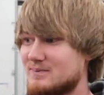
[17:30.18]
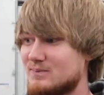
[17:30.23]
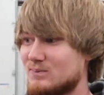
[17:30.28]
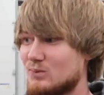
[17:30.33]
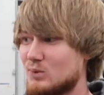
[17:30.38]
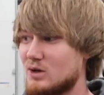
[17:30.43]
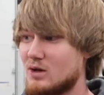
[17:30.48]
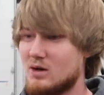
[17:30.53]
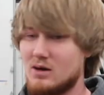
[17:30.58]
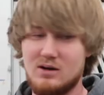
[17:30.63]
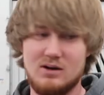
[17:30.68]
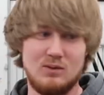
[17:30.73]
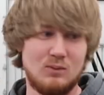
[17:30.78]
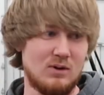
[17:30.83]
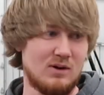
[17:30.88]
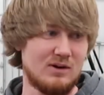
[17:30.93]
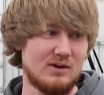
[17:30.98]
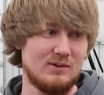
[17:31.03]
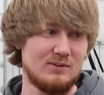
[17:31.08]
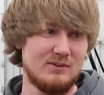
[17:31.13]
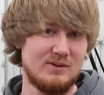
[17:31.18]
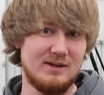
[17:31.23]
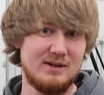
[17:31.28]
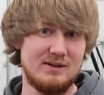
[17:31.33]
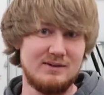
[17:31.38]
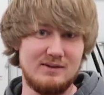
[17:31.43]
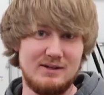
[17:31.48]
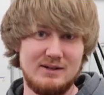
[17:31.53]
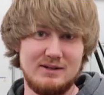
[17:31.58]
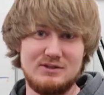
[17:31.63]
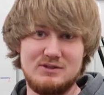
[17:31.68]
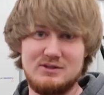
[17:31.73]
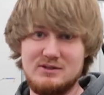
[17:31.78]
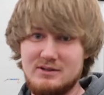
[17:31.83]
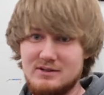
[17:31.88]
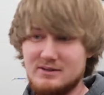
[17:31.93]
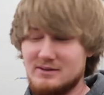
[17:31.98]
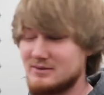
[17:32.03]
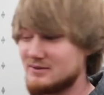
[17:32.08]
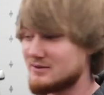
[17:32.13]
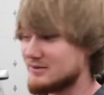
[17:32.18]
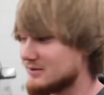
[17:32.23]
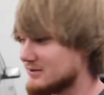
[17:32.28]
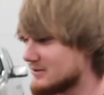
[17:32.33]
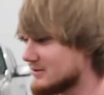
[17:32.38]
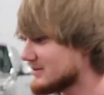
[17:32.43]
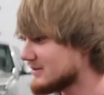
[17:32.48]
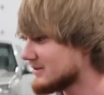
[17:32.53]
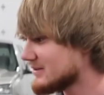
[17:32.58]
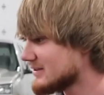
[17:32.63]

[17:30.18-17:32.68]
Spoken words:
we are going to work on that next year. So,